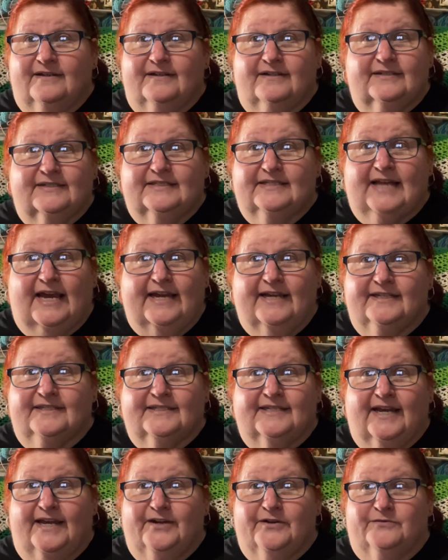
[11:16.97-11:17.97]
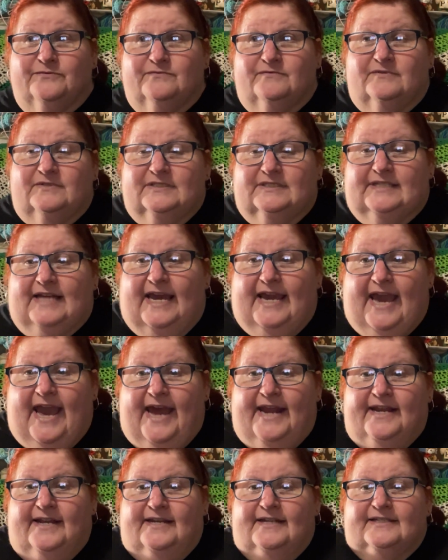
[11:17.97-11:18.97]
stay
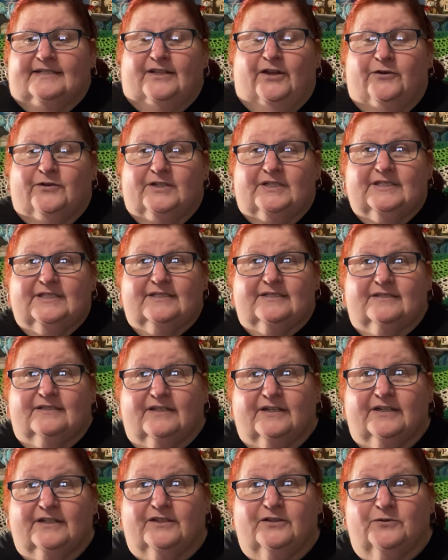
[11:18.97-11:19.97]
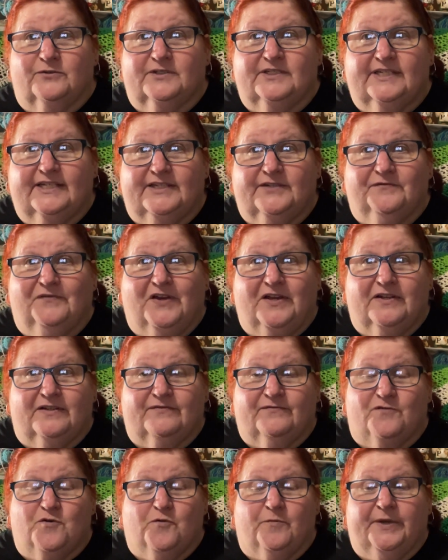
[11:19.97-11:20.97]
at it as long as the good Lord sees fit
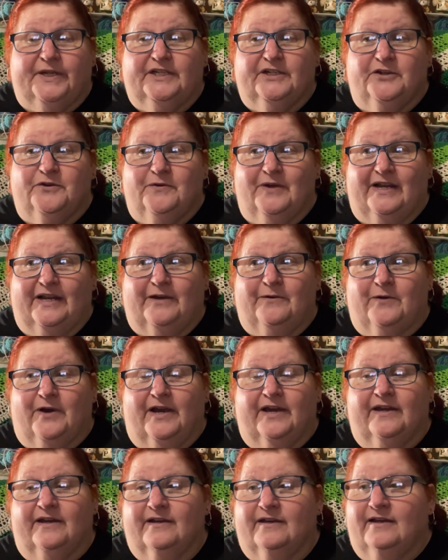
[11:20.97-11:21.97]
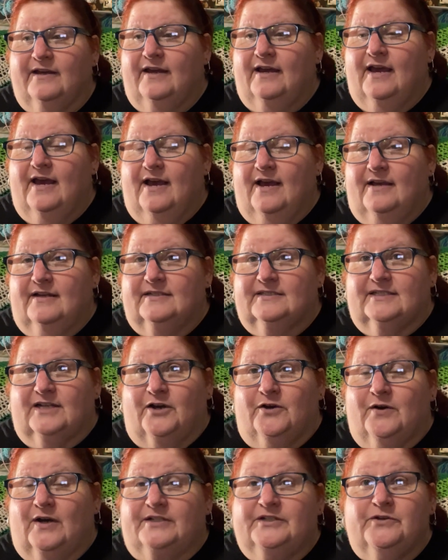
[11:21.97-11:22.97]
for me to anyway.
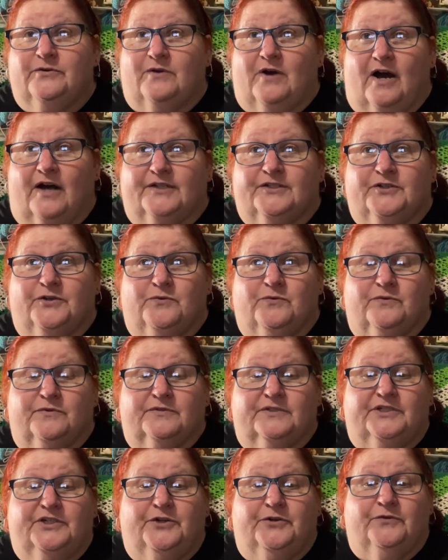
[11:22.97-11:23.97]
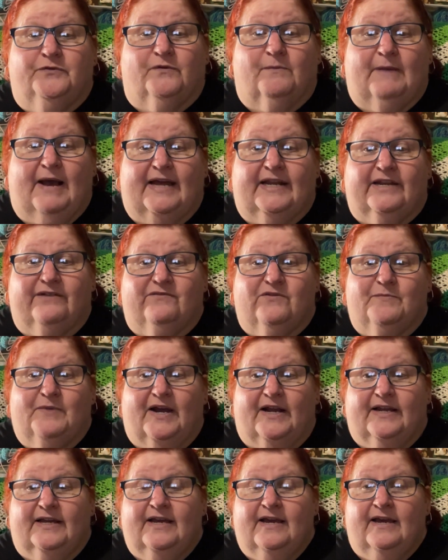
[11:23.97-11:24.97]
So I do also want to remind
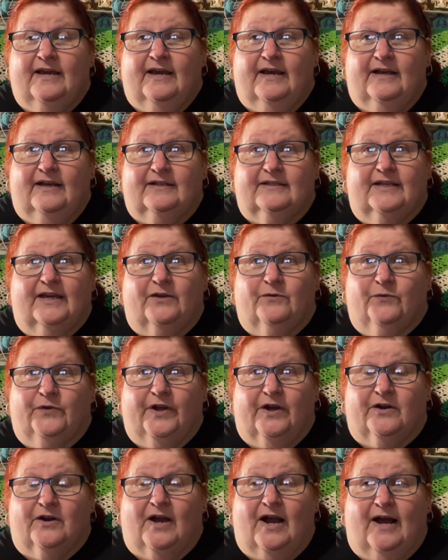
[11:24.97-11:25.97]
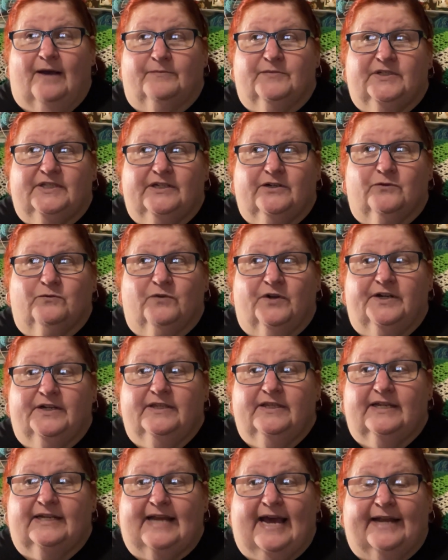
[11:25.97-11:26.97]
everybody that I'm still
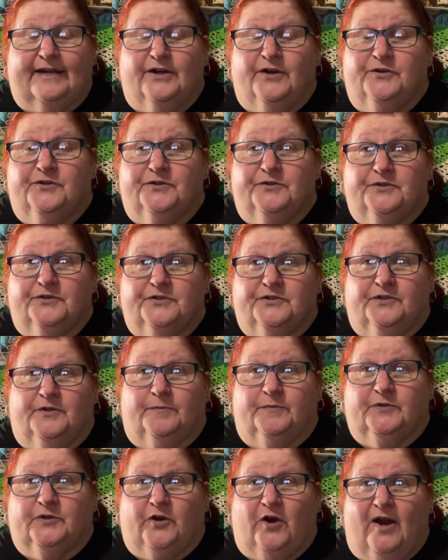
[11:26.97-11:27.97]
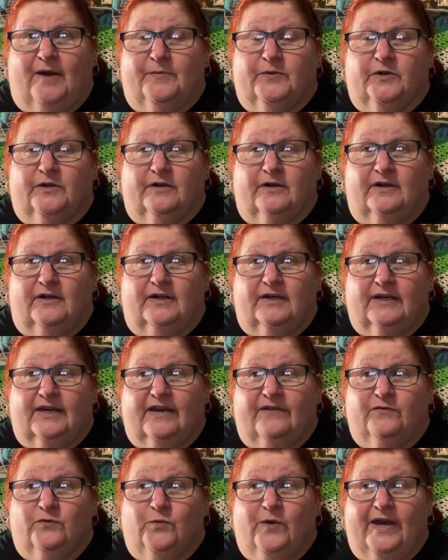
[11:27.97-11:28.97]
running the 900 subscriber
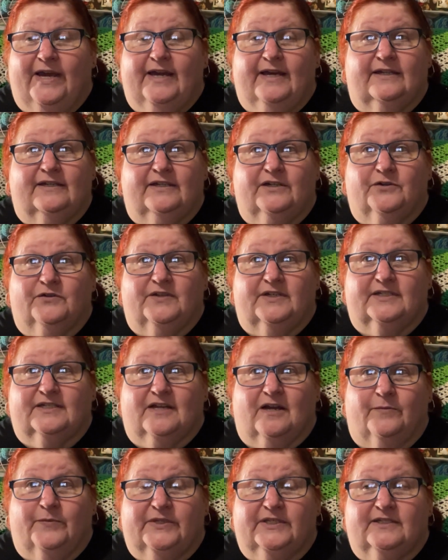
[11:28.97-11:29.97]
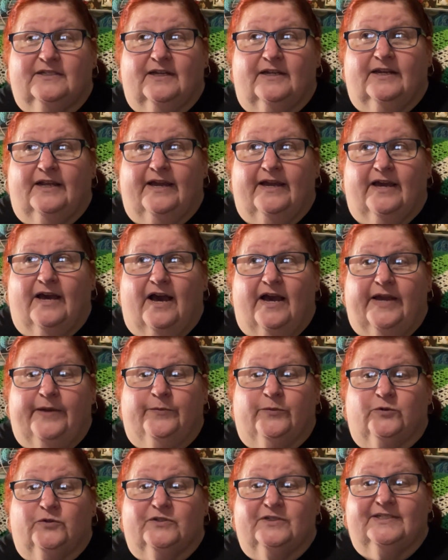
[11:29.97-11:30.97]
giveaway until this coming Sunday,
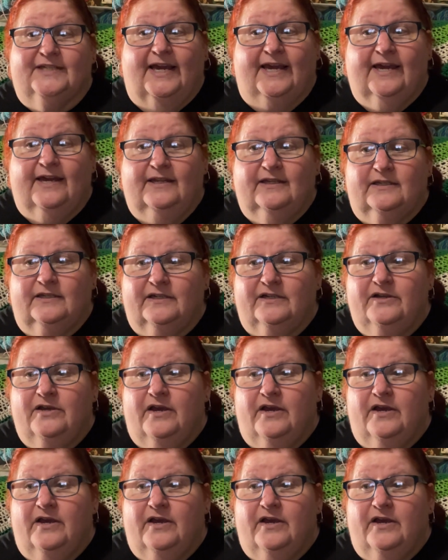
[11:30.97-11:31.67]
April 2nd.